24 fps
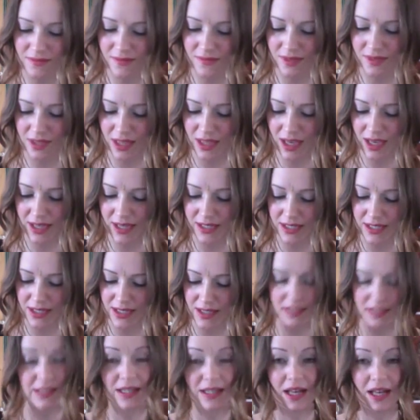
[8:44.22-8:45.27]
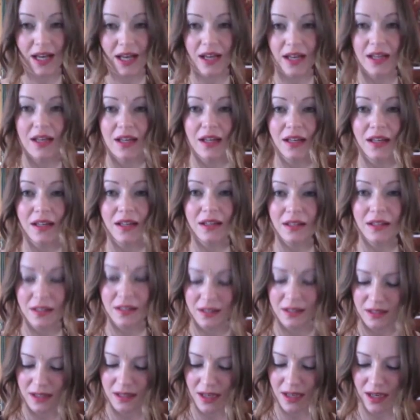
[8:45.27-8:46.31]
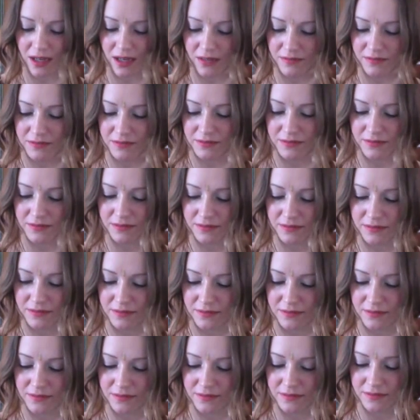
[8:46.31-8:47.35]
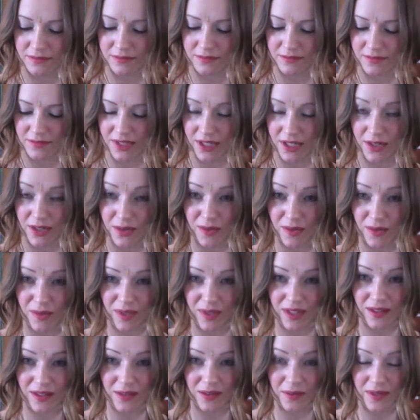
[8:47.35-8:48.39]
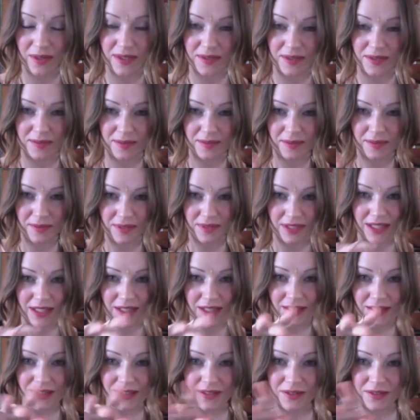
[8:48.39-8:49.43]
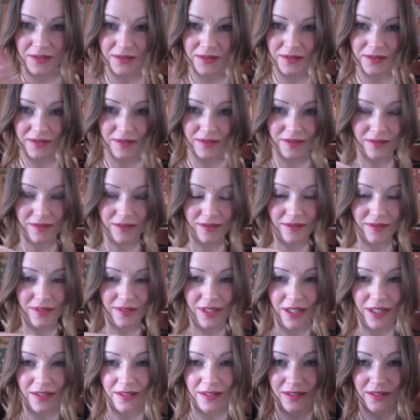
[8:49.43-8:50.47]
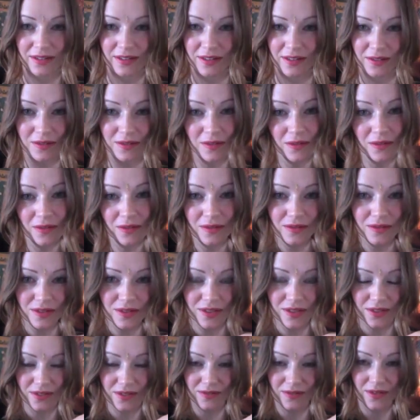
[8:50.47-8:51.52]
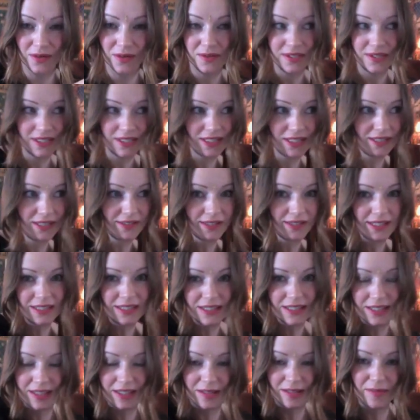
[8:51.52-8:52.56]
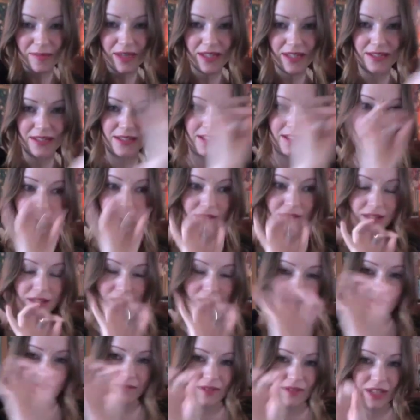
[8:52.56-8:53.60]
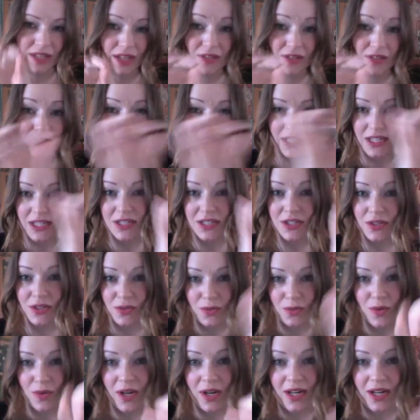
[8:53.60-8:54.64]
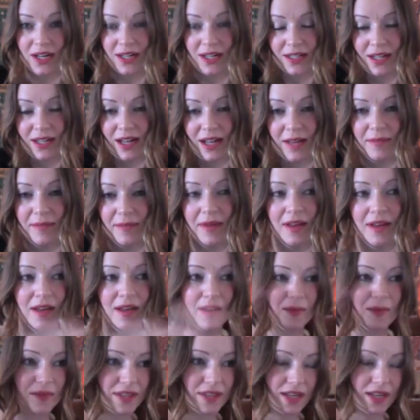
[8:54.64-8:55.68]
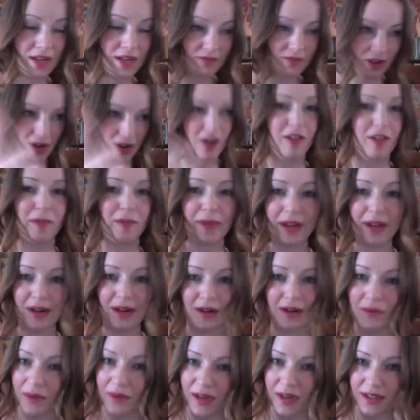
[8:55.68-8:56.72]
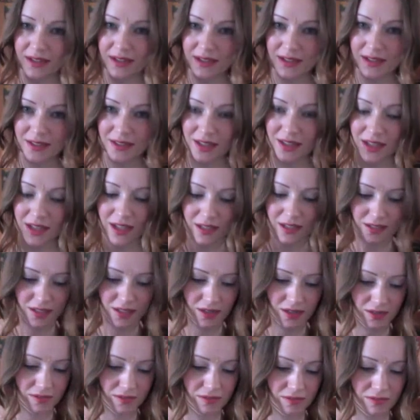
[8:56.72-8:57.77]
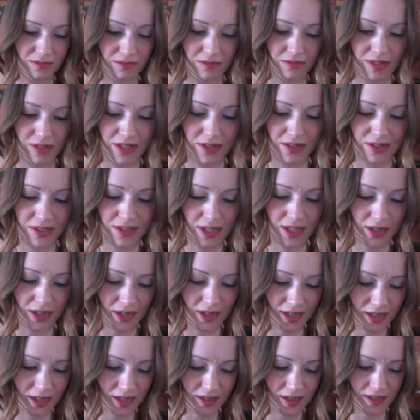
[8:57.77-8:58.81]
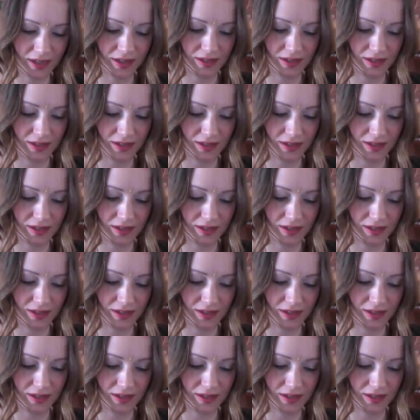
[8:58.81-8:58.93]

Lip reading: And the idea is that, you know, will-o'-the-wisps will lead you. You know, they're little sort of ghosty lights in the mist, and they'll lead you one at a time. They never all appear at once. So when you're starting